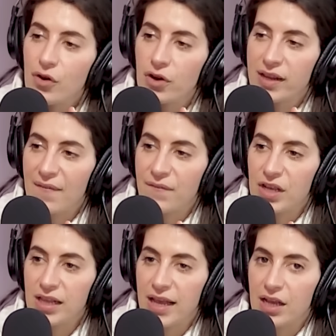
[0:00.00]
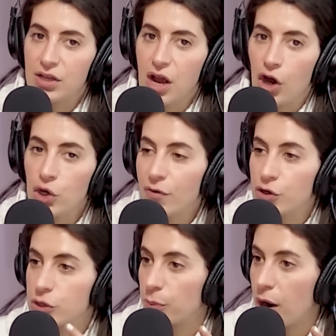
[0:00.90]
get be like, are you ever
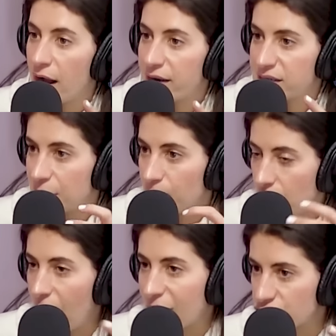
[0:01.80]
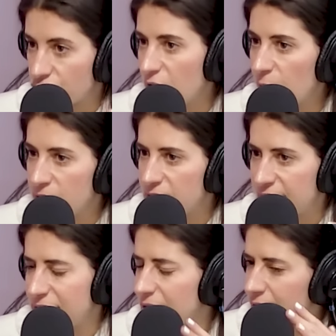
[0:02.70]
surprised then when you actually go on the
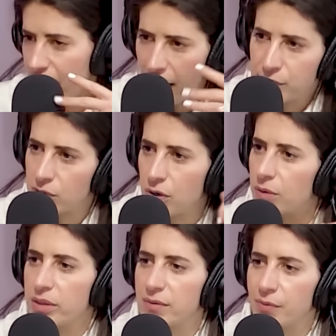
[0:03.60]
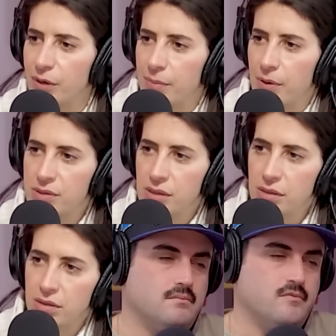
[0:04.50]
date that the vibes are totally different in person?
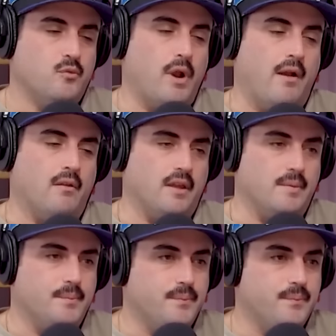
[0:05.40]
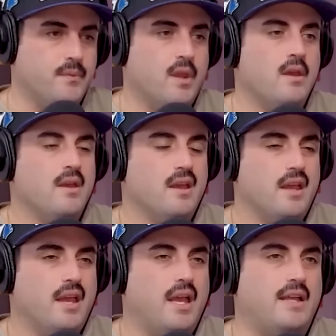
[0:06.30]
Rarely. Rarely
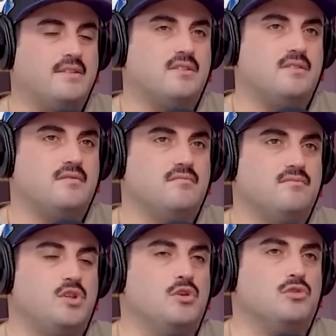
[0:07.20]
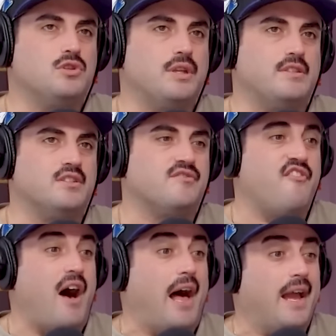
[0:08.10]
it's usually just
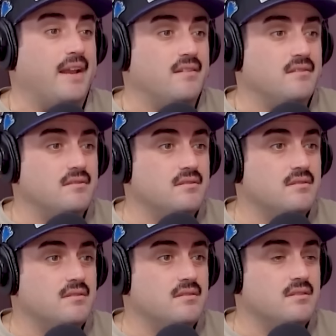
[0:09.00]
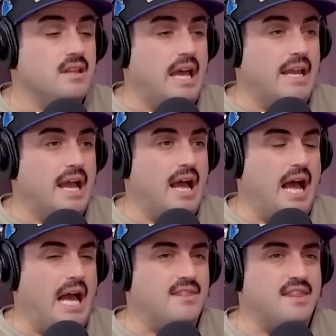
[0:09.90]
fine. Okay. Like
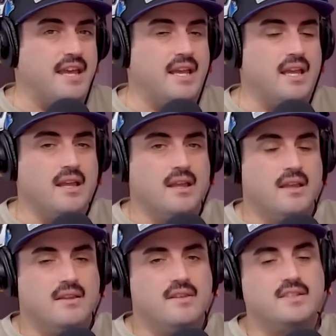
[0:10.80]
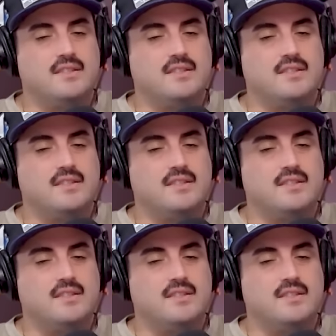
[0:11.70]
I think this is